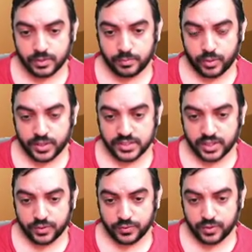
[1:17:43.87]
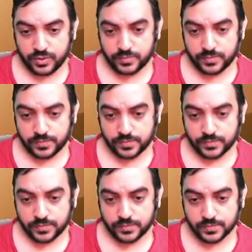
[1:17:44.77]
0.04
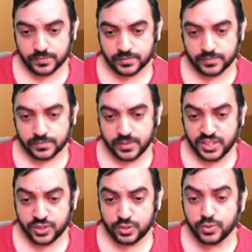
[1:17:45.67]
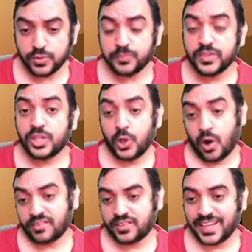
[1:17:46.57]
into
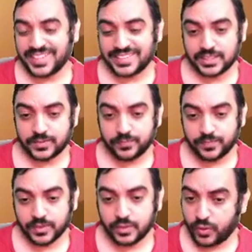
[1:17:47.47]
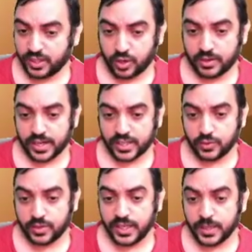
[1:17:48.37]
lot size, one contract
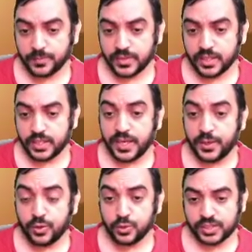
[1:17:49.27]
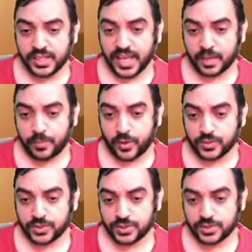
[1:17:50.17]
only, into 3 lakh
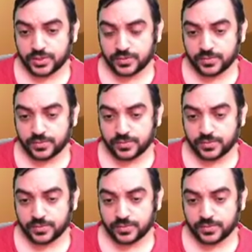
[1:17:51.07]
pounds.